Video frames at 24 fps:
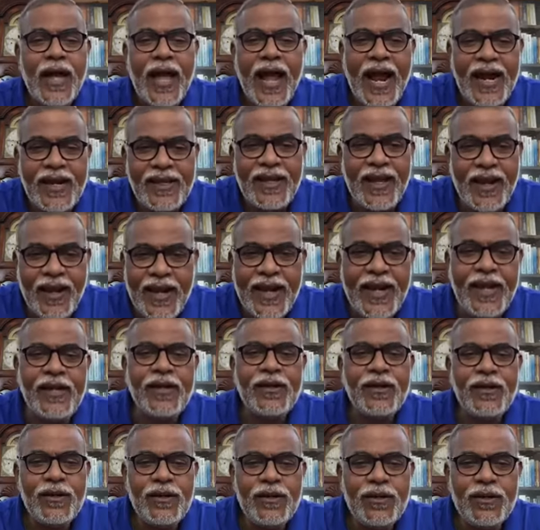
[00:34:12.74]
at the rate
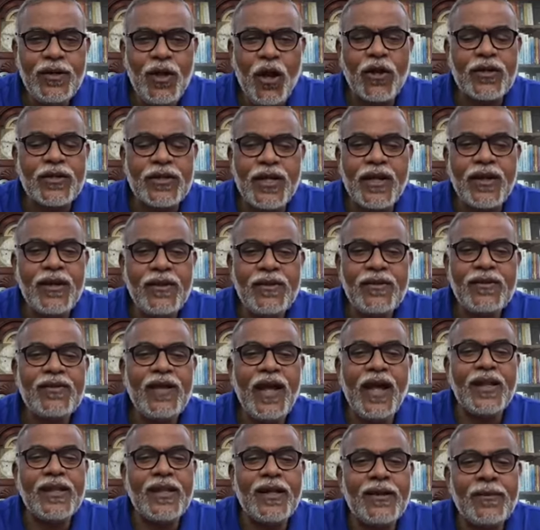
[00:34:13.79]
Dr.
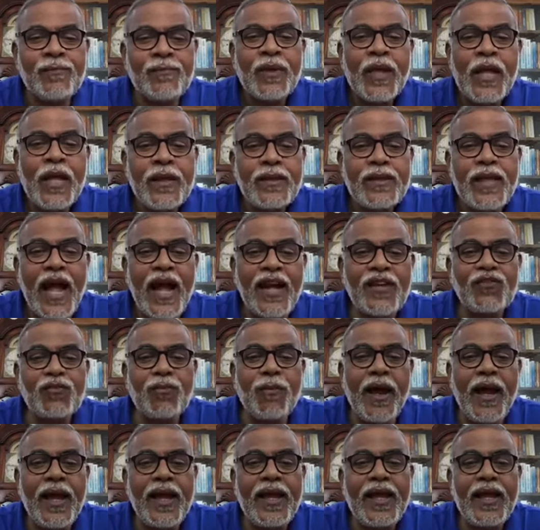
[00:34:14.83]
Jadhav. That's
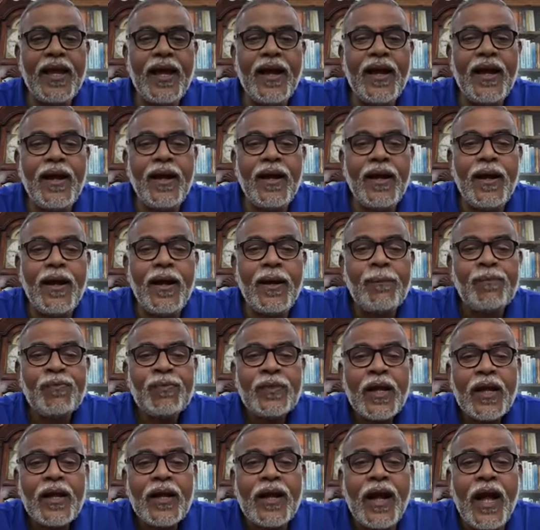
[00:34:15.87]
my uh, uh,
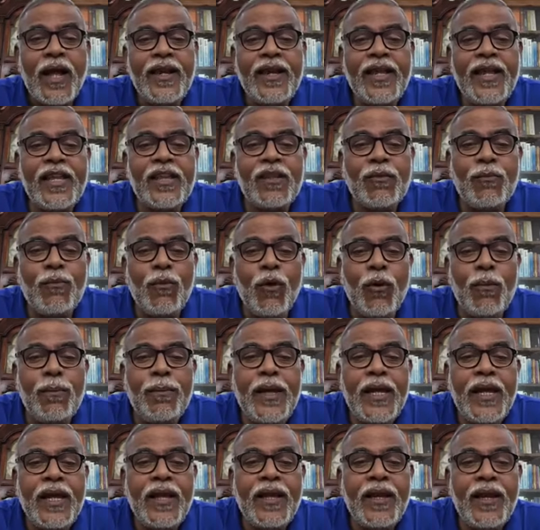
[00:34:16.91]
Khalid
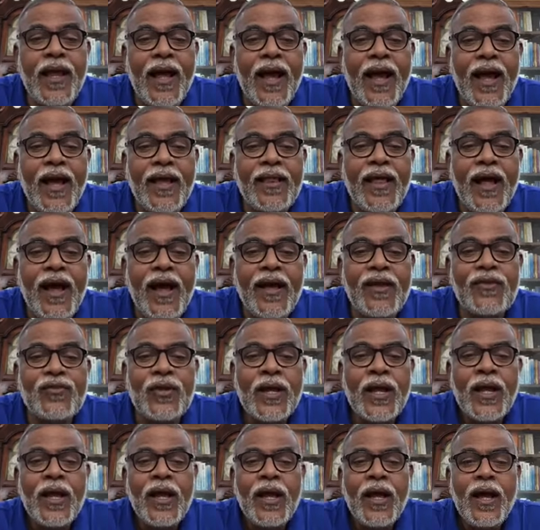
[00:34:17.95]
Momin has asked,
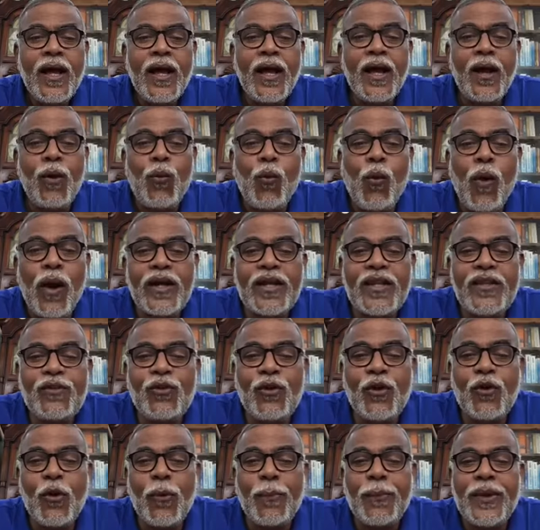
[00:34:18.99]
uh, what is
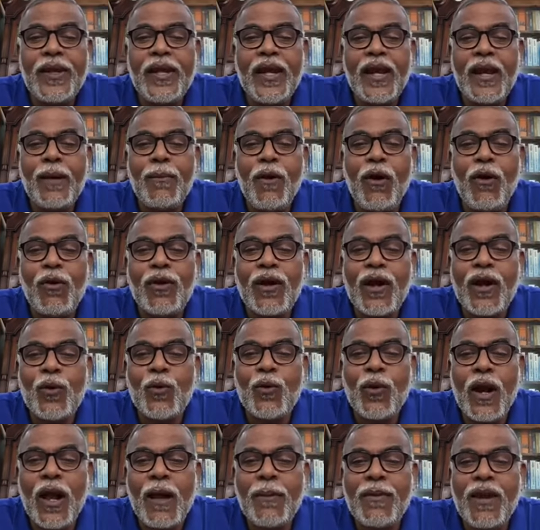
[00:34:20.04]
your opinion about
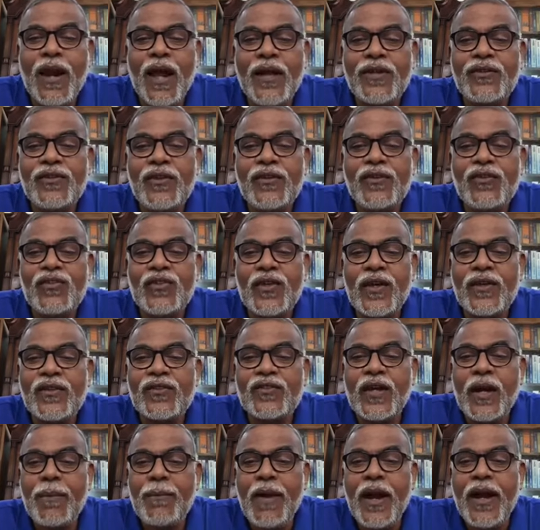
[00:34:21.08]
Raghuram Rajan sir's
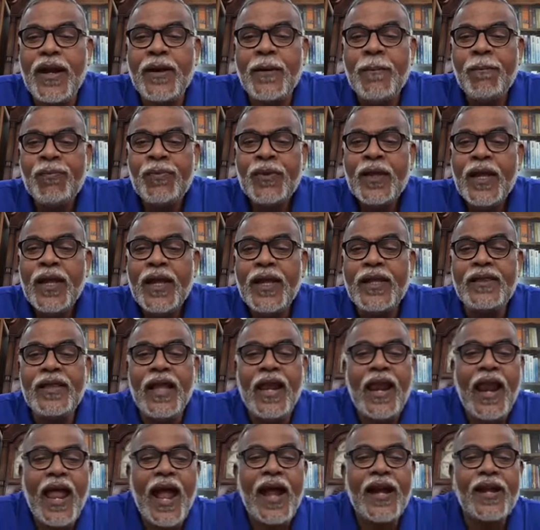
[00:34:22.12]
comment in the
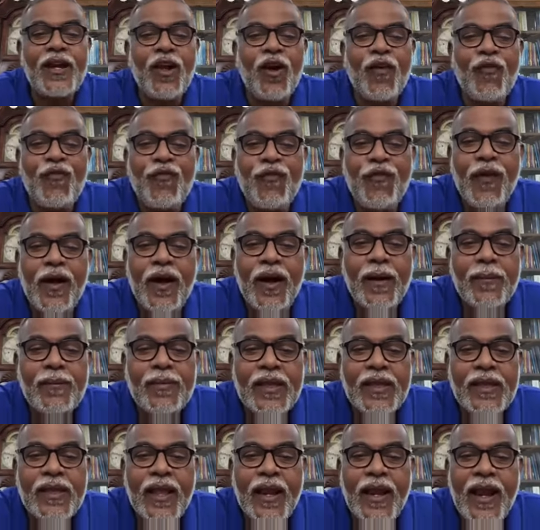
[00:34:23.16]
land of
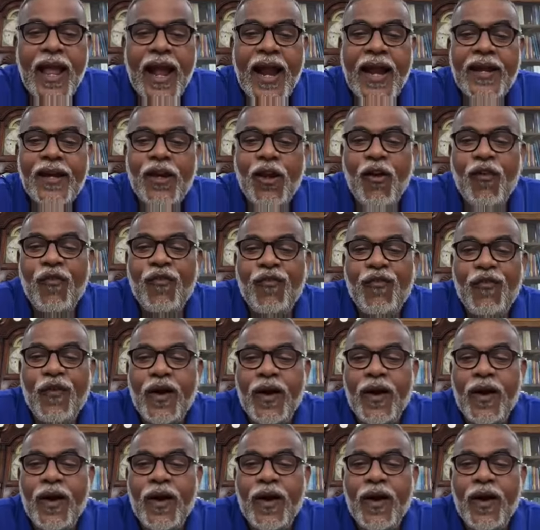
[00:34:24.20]
in the land of